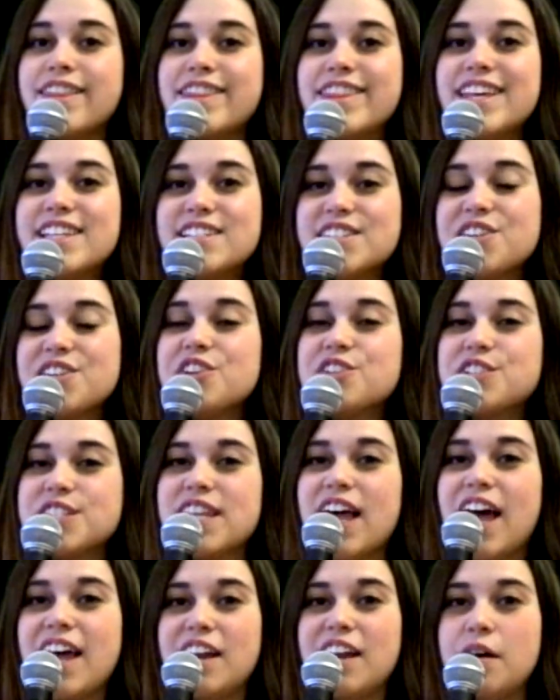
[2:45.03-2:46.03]
This year's
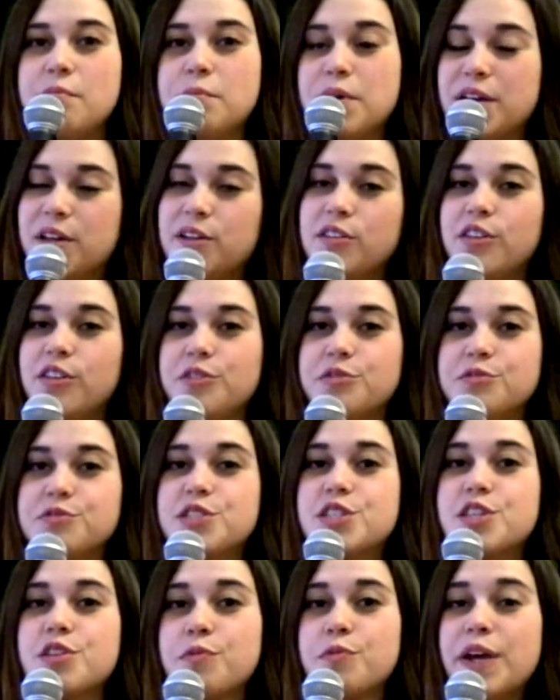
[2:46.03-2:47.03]
lineup
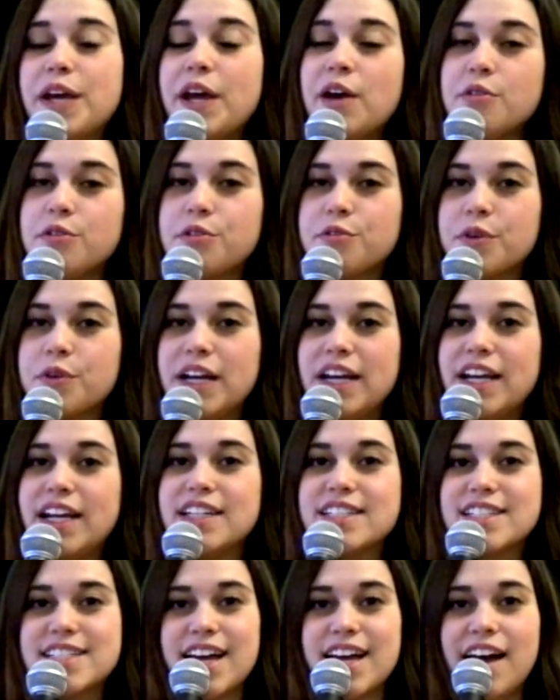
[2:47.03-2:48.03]
includes 3OH!3,
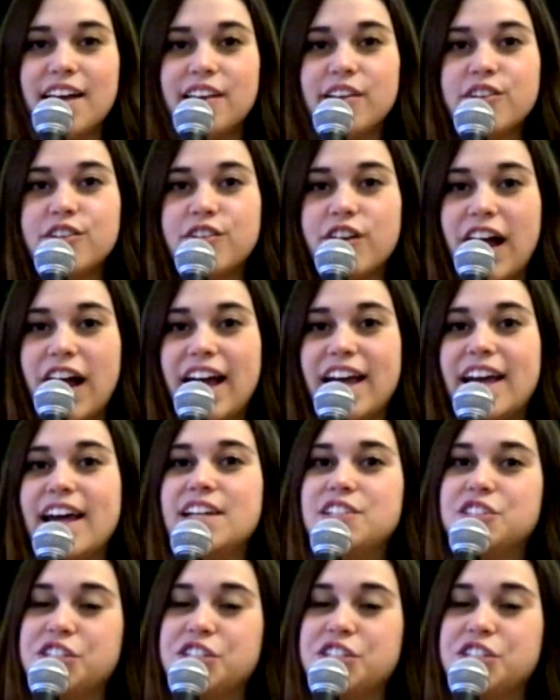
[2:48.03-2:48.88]
Skylar Grey, and